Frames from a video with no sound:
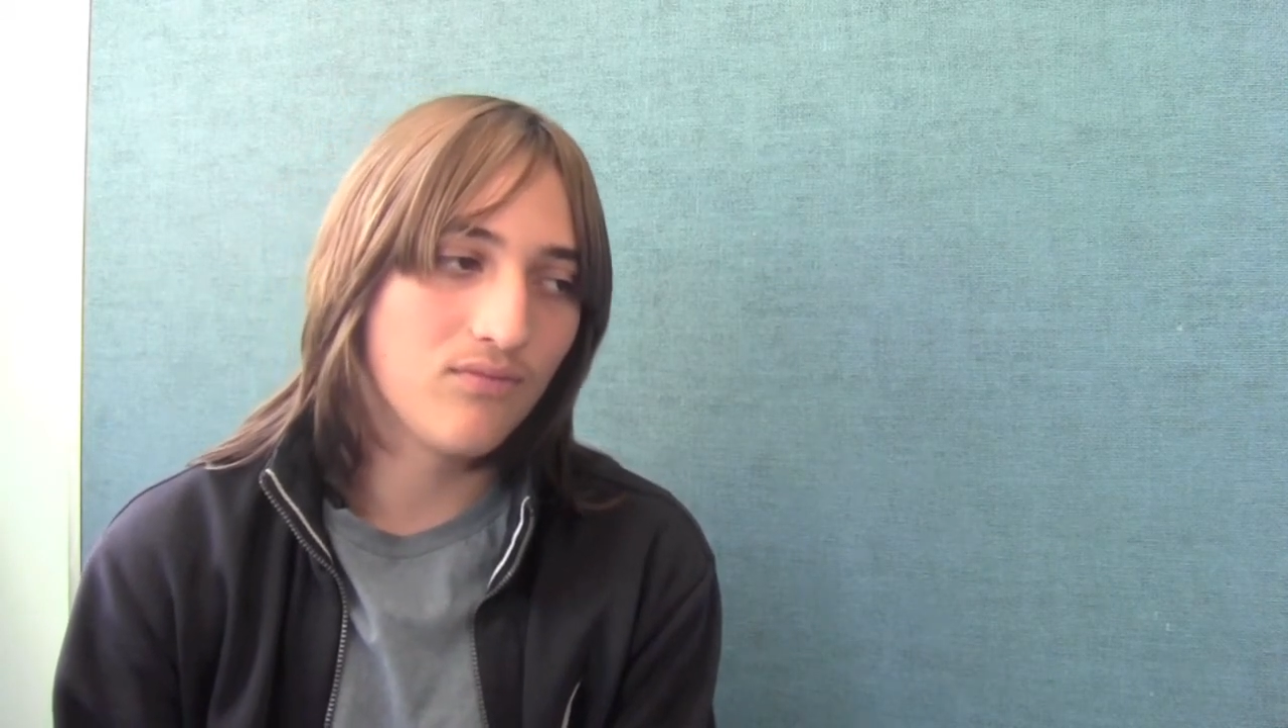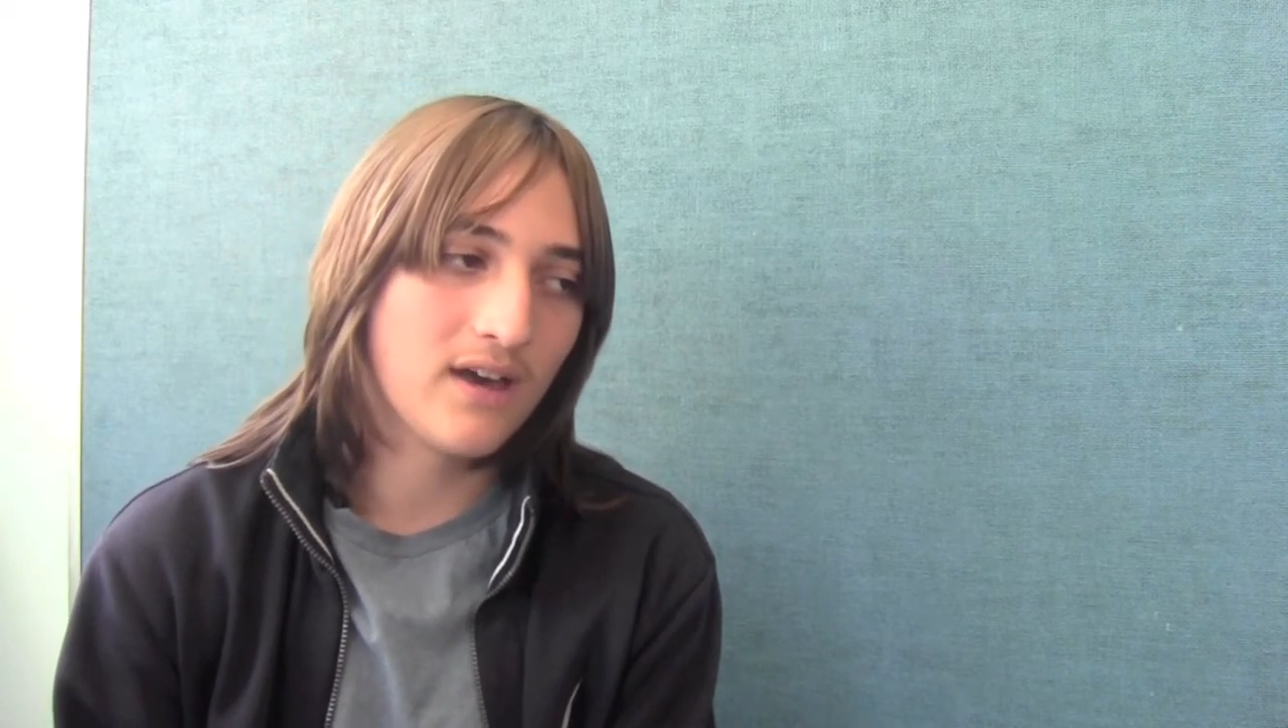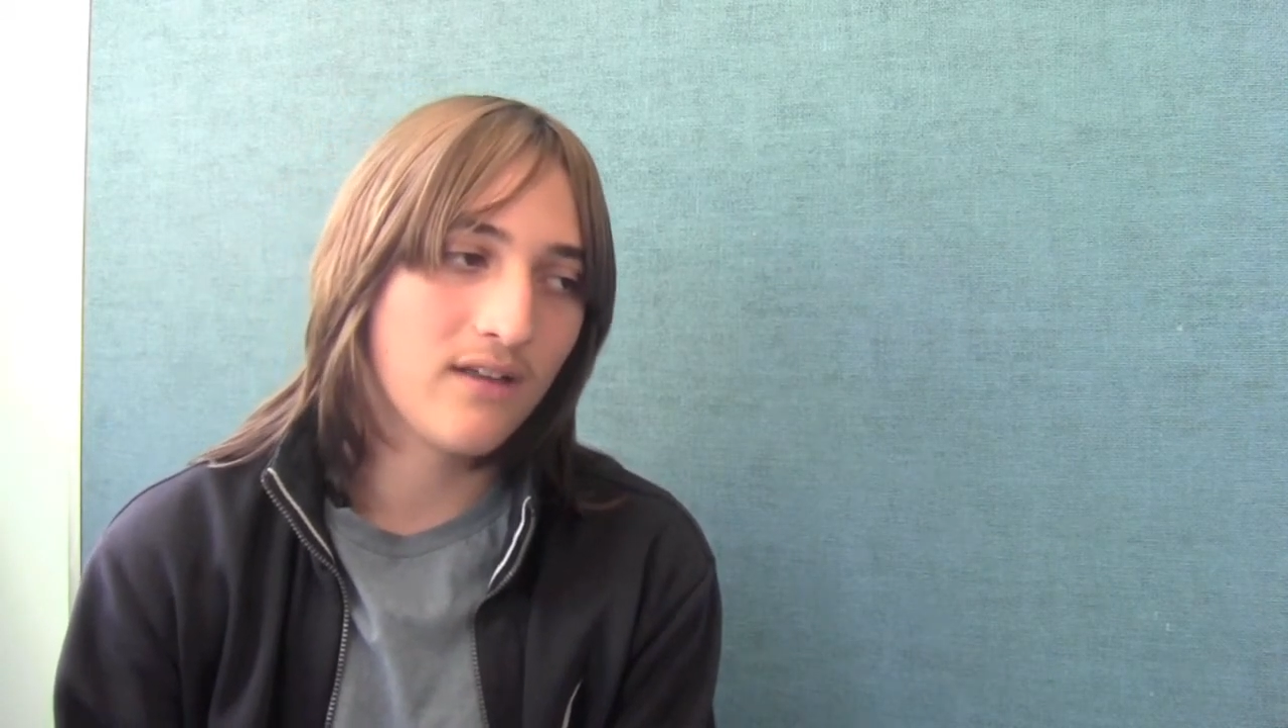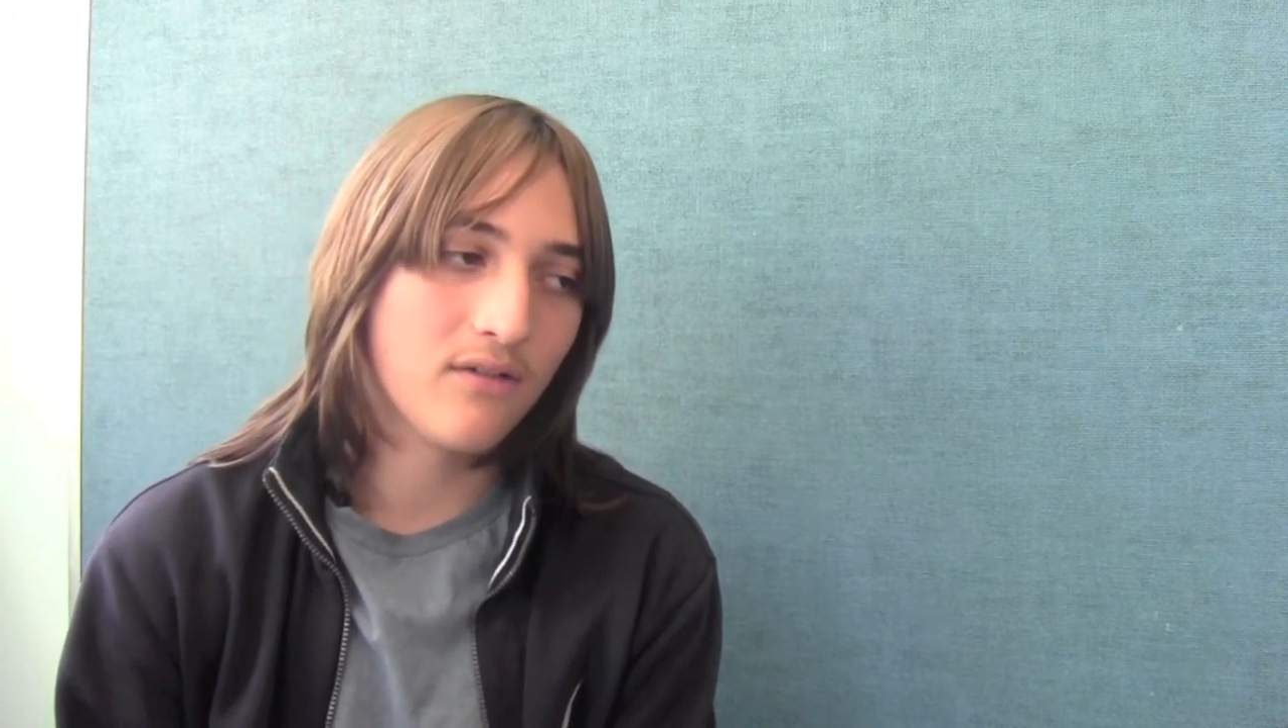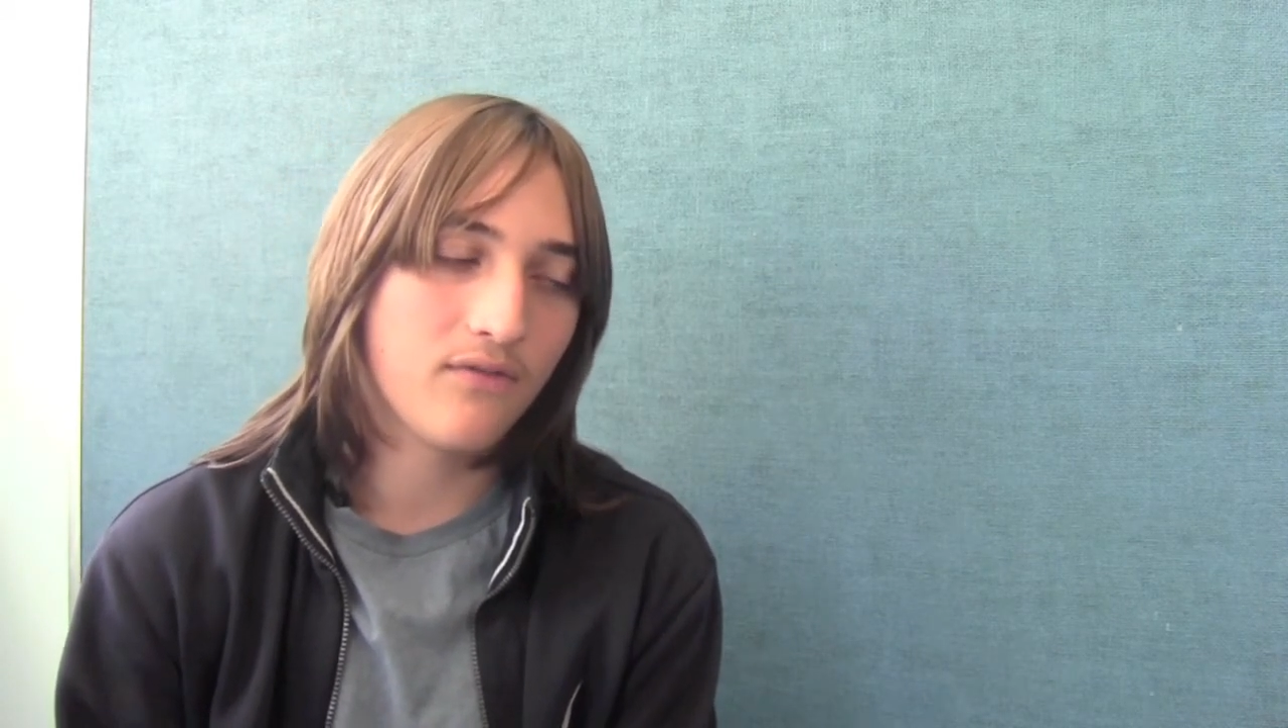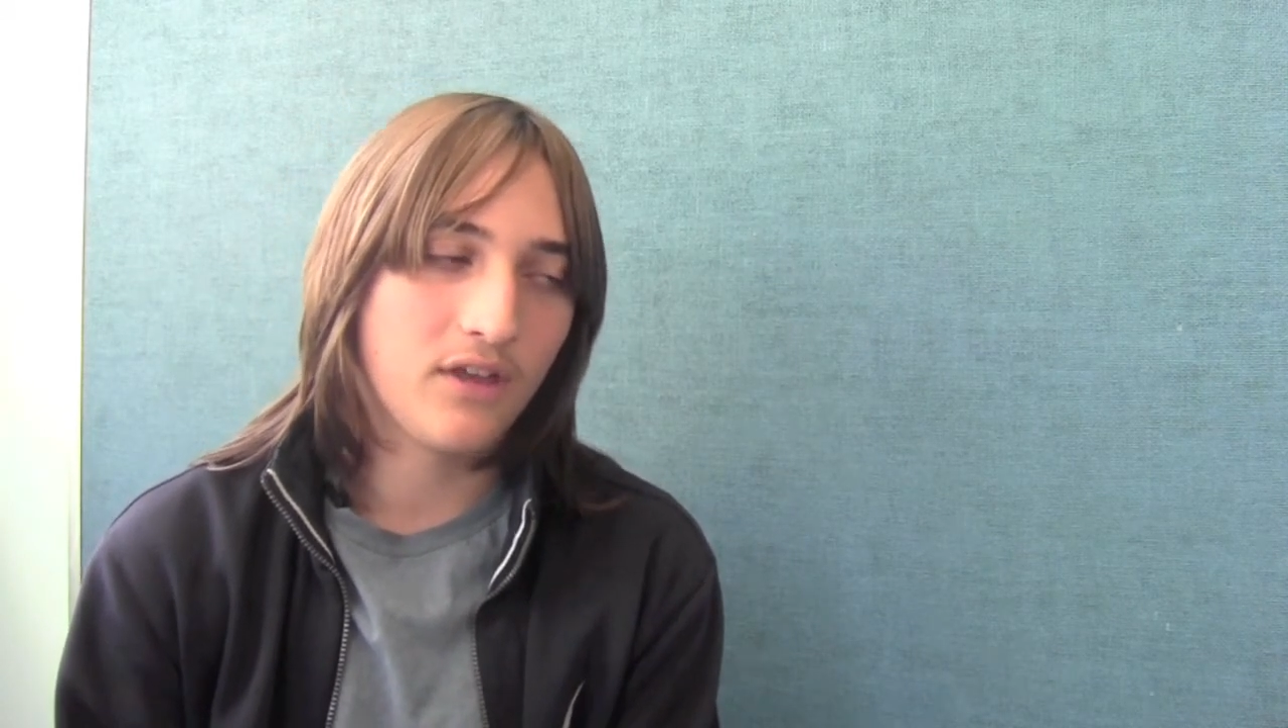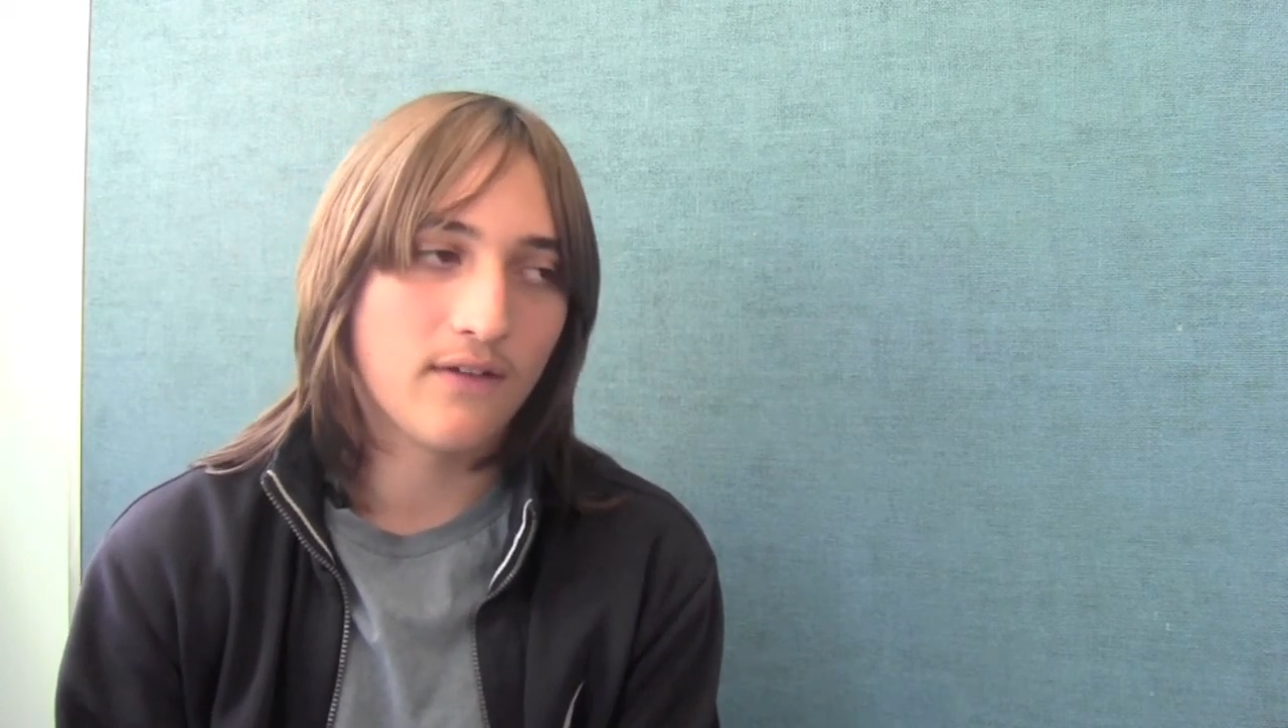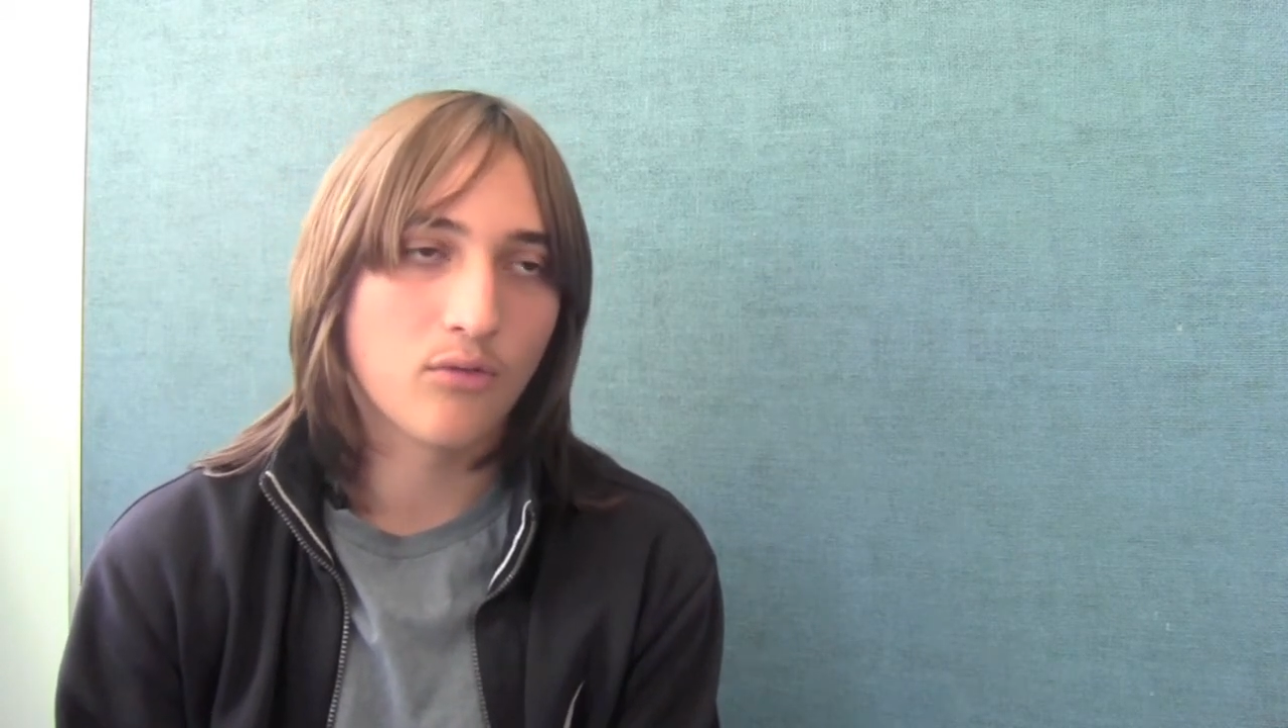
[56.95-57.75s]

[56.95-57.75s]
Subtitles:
I don't think you have